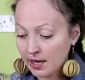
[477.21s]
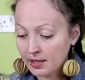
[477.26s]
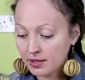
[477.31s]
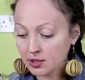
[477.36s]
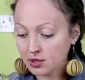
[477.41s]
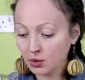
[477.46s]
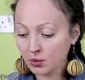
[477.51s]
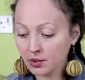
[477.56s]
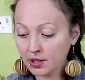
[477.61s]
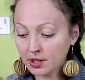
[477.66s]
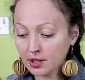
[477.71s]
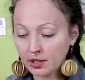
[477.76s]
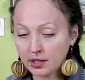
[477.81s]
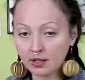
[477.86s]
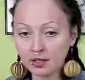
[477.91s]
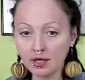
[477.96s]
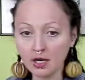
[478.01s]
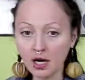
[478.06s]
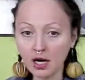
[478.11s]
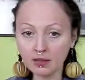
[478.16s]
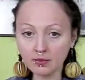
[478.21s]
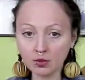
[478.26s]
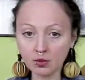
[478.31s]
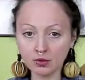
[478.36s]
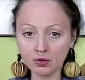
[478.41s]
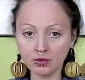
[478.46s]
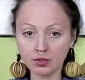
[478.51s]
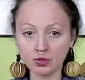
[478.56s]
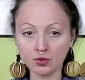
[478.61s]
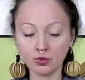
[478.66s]
So here I'm
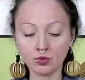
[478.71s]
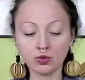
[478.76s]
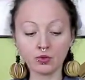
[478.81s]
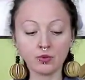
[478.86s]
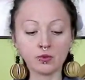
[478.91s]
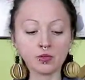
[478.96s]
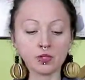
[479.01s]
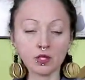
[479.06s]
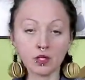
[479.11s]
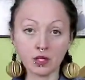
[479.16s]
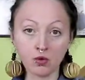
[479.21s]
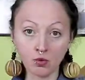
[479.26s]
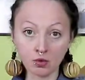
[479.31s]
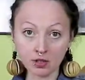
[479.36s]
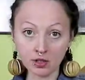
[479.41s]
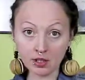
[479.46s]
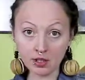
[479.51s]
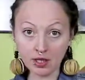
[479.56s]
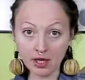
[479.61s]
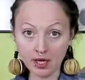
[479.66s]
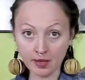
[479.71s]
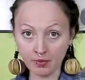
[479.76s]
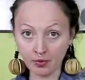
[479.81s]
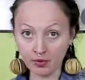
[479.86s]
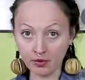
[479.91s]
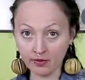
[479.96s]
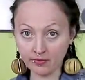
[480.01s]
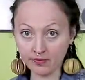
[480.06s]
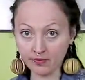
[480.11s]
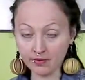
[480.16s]
going to use a 1/4 cup
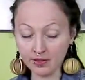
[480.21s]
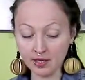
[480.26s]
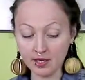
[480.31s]
of